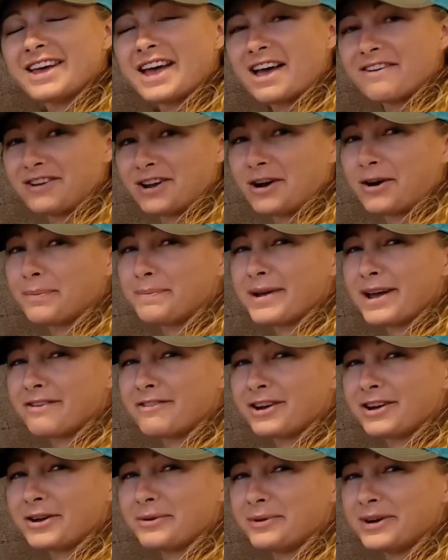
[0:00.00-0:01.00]
Have you, hope you
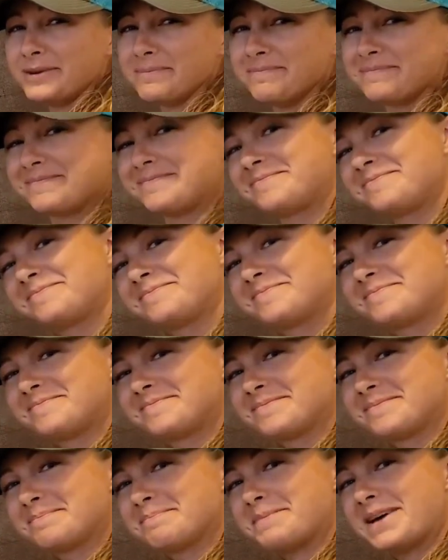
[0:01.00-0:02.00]
have a good one.
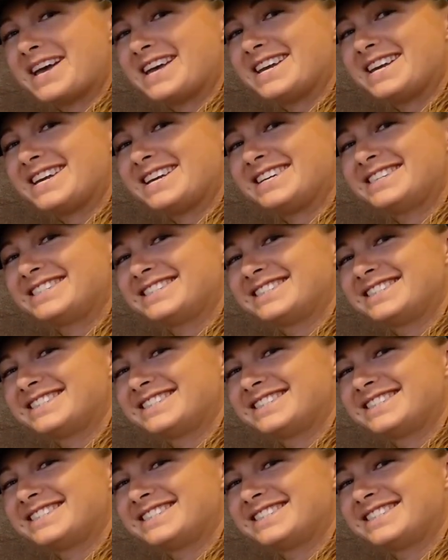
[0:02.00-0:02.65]
Bye.